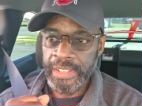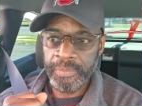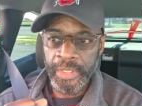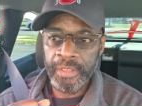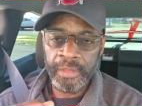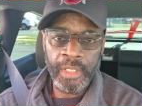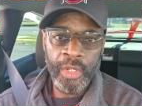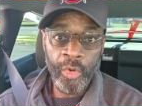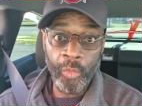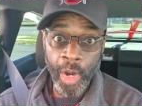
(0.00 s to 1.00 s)
It's been
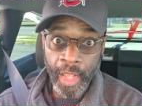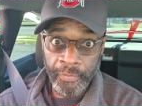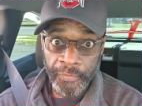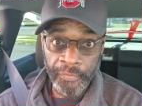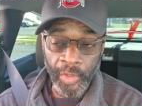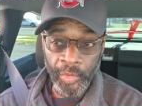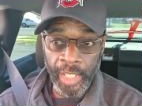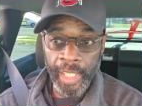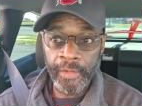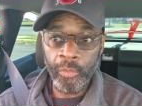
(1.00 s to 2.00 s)
rough,
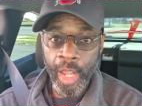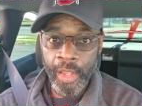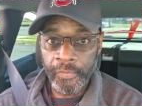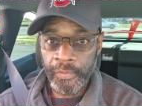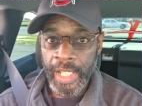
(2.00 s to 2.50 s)
okay, rough.